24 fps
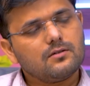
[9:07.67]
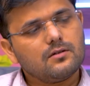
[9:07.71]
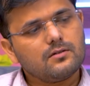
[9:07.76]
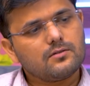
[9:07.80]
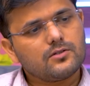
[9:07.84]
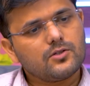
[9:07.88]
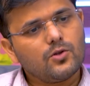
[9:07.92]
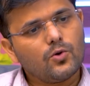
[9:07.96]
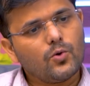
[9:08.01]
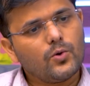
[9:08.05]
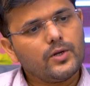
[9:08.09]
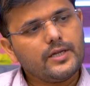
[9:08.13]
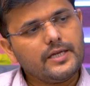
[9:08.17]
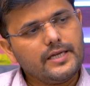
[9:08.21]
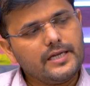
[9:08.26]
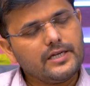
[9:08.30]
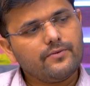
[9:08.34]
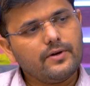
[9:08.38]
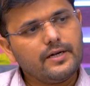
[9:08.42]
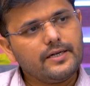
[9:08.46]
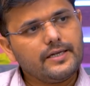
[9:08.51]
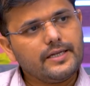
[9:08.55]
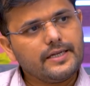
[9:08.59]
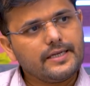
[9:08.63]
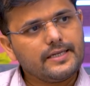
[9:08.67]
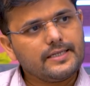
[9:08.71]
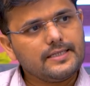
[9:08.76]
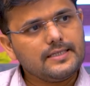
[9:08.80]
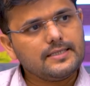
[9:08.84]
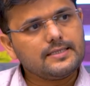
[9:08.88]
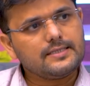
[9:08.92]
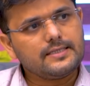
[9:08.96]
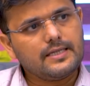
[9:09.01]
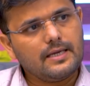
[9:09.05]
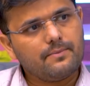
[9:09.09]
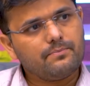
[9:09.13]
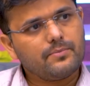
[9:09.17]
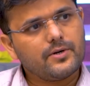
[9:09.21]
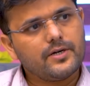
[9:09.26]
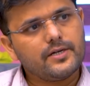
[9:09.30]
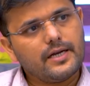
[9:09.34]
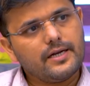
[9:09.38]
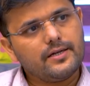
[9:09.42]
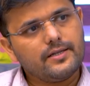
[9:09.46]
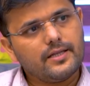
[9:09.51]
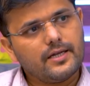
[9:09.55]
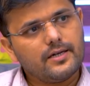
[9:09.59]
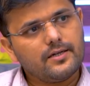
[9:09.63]
slowly it will decrease, tapered,
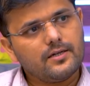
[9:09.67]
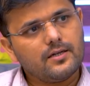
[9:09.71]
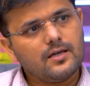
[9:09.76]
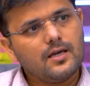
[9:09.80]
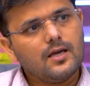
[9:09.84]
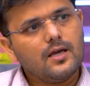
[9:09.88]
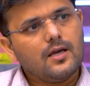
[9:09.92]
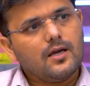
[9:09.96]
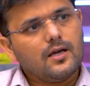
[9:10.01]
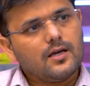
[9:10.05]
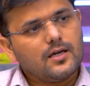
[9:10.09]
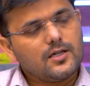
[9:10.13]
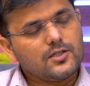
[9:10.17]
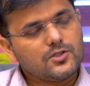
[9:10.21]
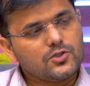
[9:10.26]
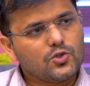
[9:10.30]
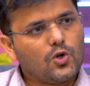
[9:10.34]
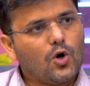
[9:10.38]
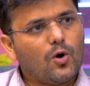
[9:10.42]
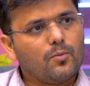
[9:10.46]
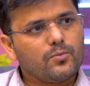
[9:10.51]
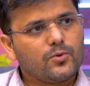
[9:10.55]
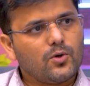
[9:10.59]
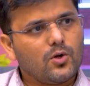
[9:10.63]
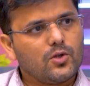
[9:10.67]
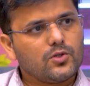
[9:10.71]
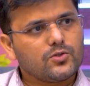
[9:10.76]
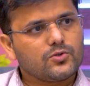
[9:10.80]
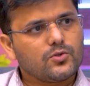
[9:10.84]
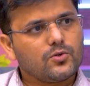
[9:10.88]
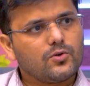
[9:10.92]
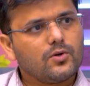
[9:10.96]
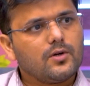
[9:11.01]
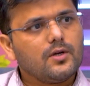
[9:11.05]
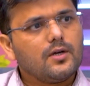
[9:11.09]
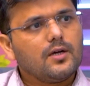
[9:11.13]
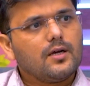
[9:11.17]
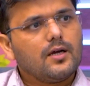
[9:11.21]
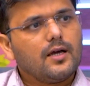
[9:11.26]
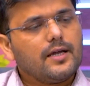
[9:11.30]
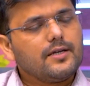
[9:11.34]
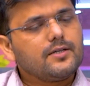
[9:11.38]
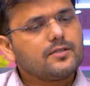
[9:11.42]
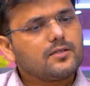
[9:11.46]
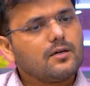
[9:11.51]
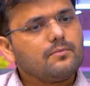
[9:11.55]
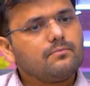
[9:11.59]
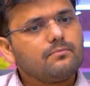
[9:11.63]
and then stopped also.
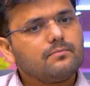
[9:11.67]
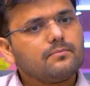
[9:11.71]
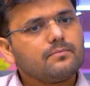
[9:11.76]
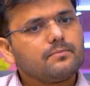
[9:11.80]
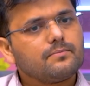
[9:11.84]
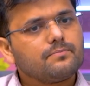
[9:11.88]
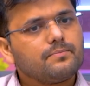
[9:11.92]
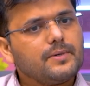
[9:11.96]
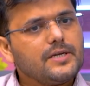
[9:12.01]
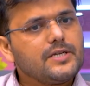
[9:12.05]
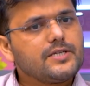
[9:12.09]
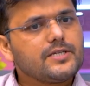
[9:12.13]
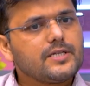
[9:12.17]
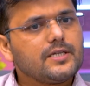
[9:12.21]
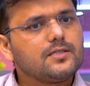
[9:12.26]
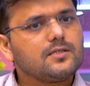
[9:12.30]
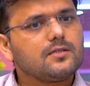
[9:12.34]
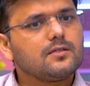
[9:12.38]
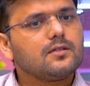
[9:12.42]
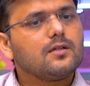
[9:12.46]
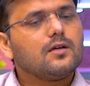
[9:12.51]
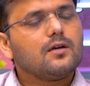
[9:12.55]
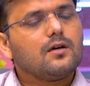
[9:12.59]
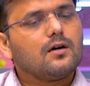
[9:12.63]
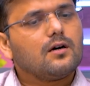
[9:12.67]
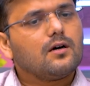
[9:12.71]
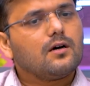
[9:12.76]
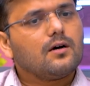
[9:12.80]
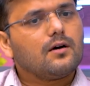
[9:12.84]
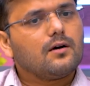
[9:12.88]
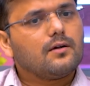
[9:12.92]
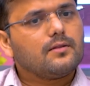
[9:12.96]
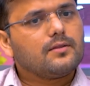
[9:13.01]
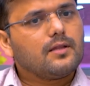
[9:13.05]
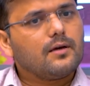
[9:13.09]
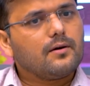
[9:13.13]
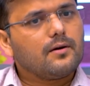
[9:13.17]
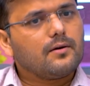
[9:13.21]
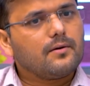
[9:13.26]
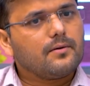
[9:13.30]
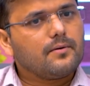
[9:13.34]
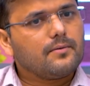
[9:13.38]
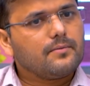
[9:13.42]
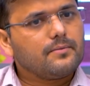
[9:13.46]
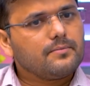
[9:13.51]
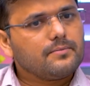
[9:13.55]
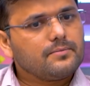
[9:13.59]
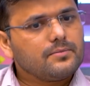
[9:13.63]
In some patients
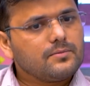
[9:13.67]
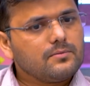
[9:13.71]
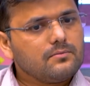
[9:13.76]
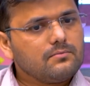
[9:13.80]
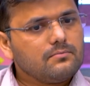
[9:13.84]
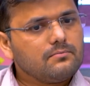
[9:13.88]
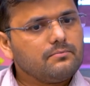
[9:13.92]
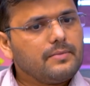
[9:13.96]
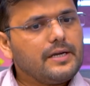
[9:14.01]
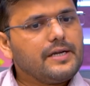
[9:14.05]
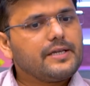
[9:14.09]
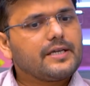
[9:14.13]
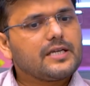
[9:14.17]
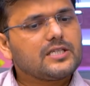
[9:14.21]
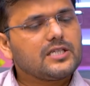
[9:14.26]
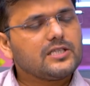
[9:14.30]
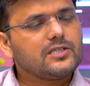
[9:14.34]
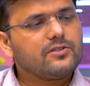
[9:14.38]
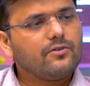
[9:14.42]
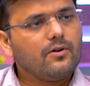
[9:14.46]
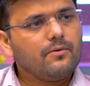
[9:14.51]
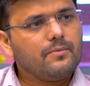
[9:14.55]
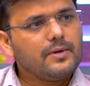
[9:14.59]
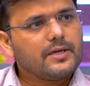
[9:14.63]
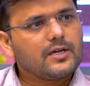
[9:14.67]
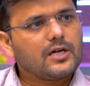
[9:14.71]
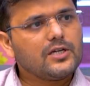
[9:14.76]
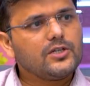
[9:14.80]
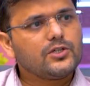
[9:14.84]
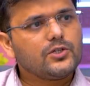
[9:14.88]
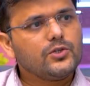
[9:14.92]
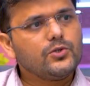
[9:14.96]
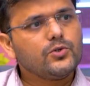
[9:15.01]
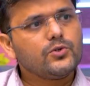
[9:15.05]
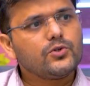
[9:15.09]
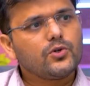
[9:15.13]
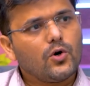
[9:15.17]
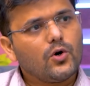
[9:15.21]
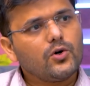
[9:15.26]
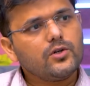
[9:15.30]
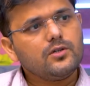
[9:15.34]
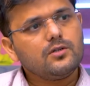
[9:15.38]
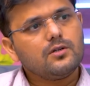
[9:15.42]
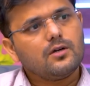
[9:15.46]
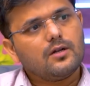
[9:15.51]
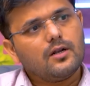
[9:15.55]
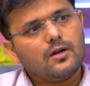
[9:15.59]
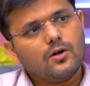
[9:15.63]
the medications will be continued
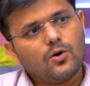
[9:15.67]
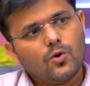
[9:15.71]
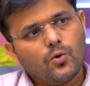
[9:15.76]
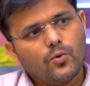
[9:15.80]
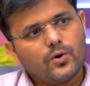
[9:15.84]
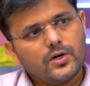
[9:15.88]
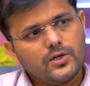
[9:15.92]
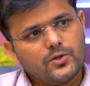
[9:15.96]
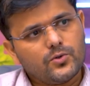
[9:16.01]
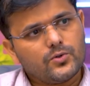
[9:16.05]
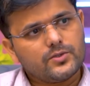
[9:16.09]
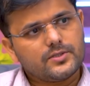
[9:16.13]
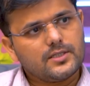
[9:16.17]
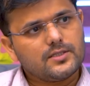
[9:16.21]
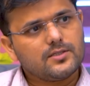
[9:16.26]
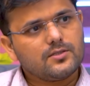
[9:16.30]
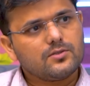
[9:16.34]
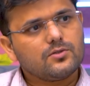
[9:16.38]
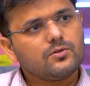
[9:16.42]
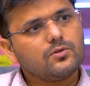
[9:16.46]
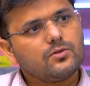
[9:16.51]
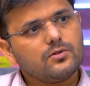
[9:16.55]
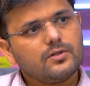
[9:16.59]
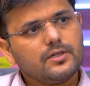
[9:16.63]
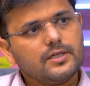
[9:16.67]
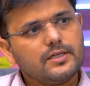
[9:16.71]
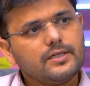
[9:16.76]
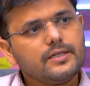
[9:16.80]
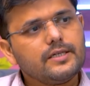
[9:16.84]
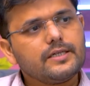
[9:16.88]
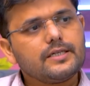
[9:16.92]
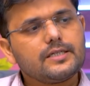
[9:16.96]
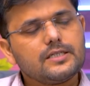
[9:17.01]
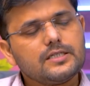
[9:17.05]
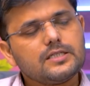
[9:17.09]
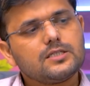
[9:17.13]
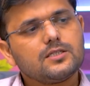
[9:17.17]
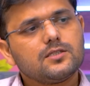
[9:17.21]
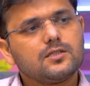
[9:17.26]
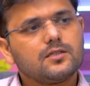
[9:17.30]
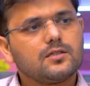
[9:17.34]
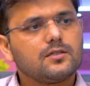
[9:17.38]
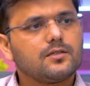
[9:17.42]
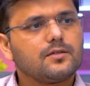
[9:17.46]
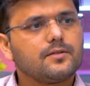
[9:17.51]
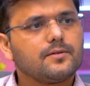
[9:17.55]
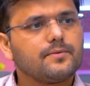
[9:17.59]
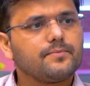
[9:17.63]
on lower doses, so it decreases
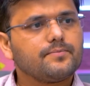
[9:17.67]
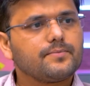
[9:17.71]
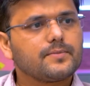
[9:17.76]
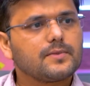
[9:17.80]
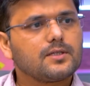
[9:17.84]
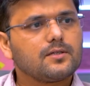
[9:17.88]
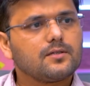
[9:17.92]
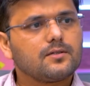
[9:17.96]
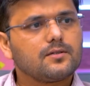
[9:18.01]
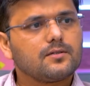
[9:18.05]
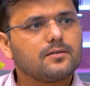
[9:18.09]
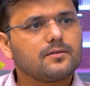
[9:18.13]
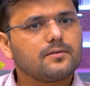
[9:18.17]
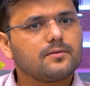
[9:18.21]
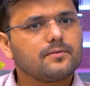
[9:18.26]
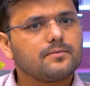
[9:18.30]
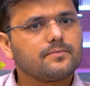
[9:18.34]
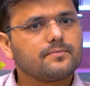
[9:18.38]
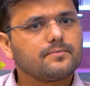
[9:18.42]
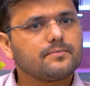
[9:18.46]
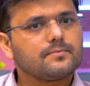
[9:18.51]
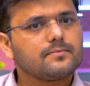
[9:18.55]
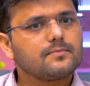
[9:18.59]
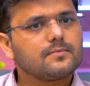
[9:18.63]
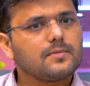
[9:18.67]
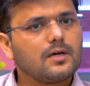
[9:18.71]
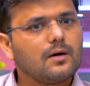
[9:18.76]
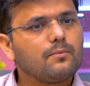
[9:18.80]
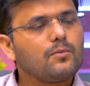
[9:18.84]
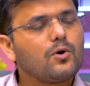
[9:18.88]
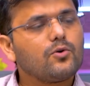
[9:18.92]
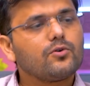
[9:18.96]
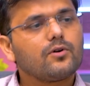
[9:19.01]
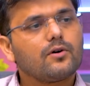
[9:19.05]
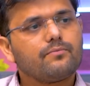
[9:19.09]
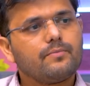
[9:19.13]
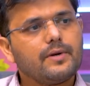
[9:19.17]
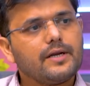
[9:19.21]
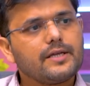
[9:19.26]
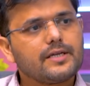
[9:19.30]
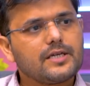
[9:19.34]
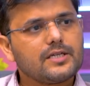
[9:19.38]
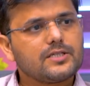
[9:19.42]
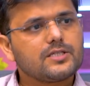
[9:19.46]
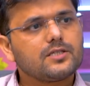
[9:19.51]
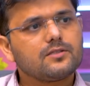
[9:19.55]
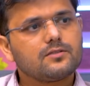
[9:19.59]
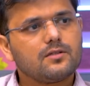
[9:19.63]
the amount of
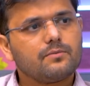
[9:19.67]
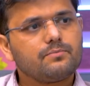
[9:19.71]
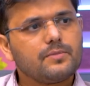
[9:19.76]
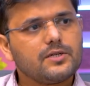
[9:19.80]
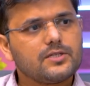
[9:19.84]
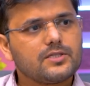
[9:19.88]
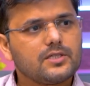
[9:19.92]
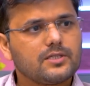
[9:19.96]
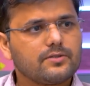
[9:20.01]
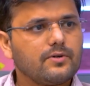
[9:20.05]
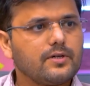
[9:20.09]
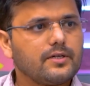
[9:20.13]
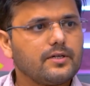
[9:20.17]
medications the patients will